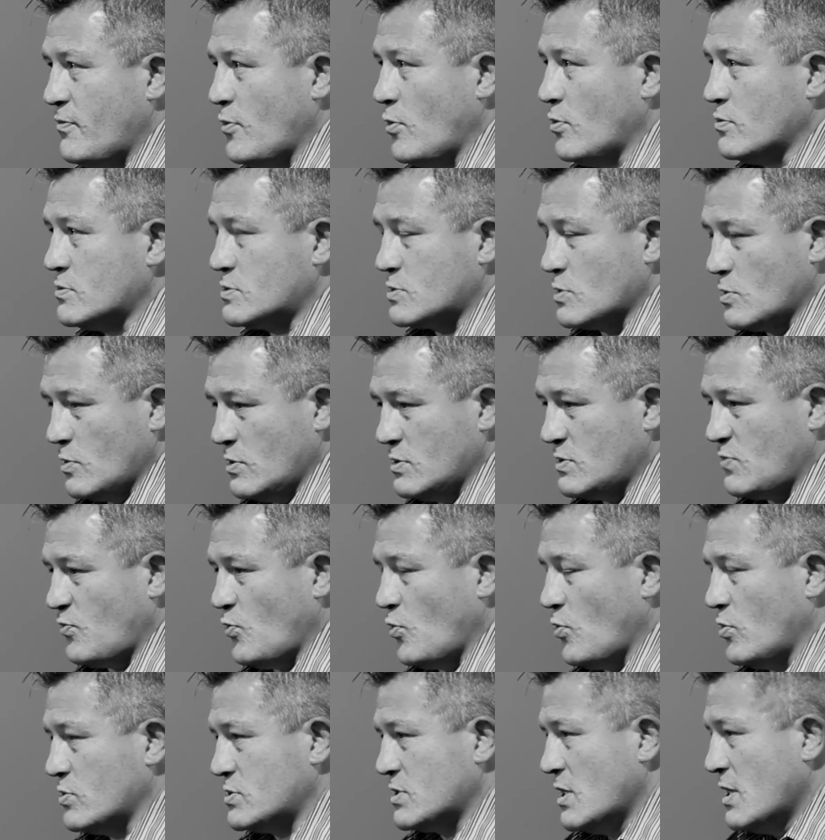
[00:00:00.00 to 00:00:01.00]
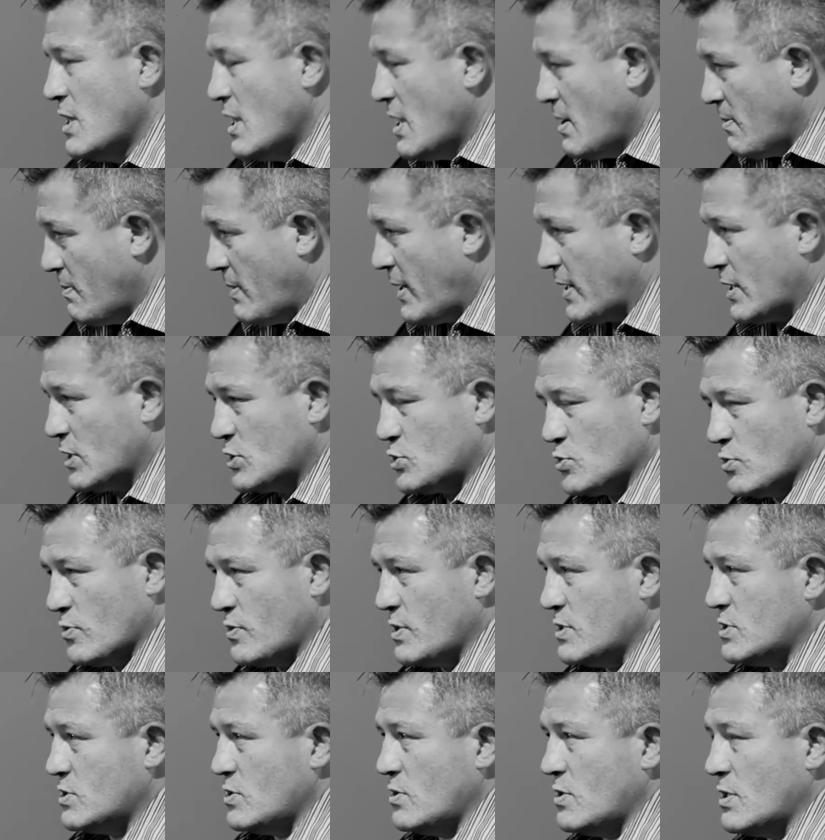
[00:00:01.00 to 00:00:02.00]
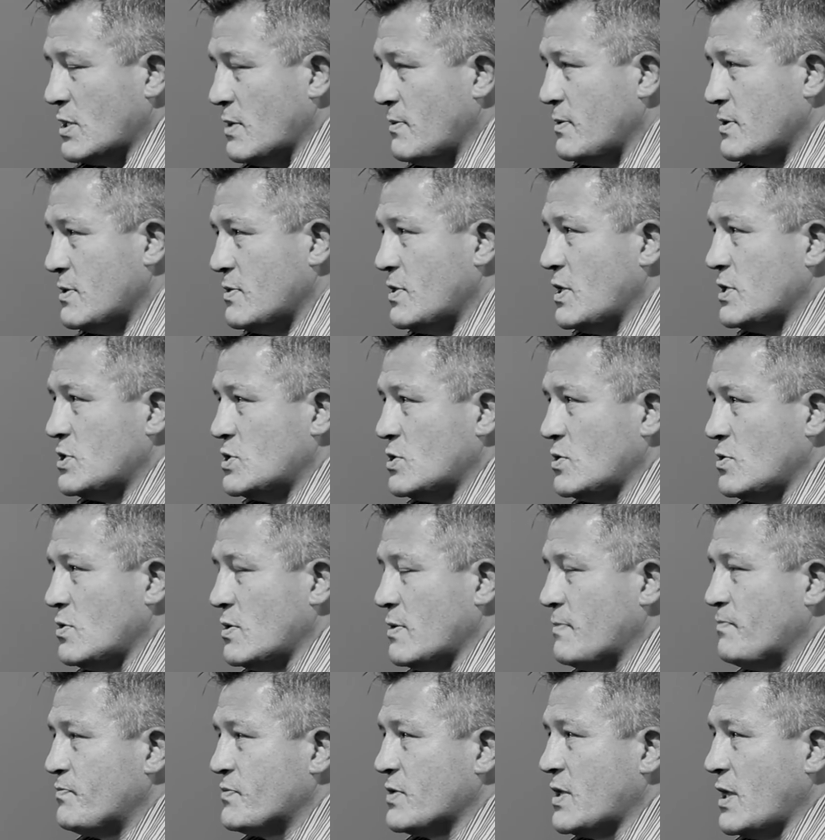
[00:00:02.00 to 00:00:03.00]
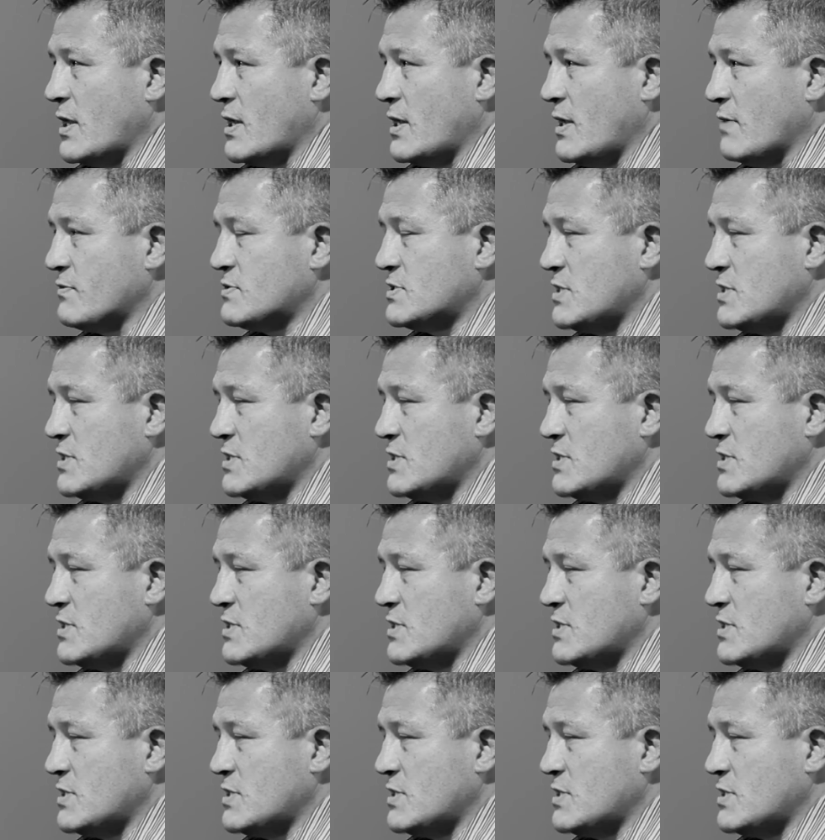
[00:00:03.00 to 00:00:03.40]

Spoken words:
forwards, loose forwards, making sure that you get enough